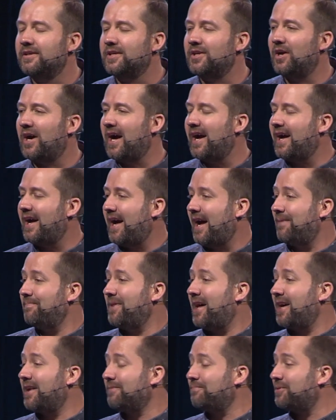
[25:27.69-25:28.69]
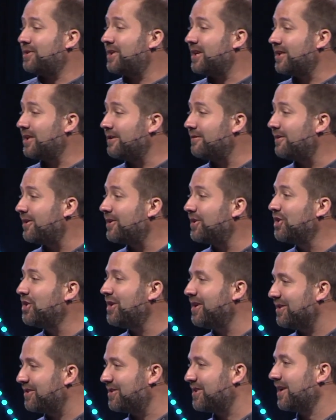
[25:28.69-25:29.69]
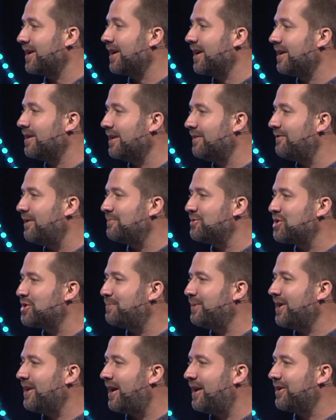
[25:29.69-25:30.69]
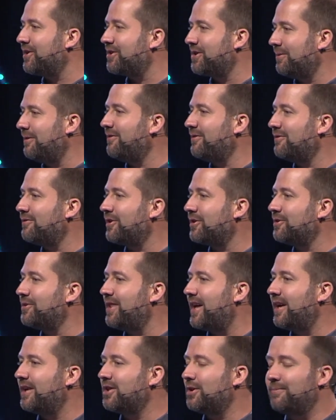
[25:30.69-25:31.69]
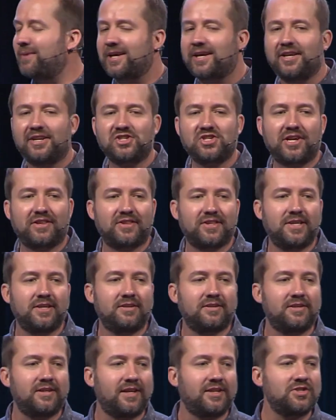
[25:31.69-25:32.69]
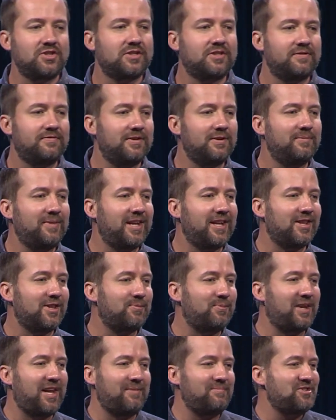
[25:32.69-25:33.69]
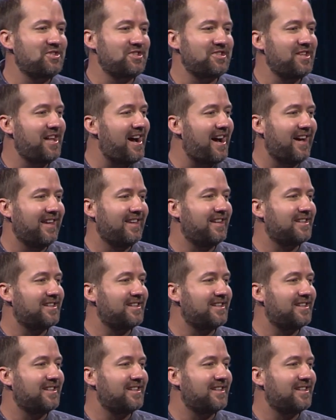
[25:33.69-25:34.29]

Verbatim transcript: You know, I, am not particularly very good at singing, if I'm just being honest. Some of you have heard that. You may get a chance to hear it in just a few minutes, but I'm just not.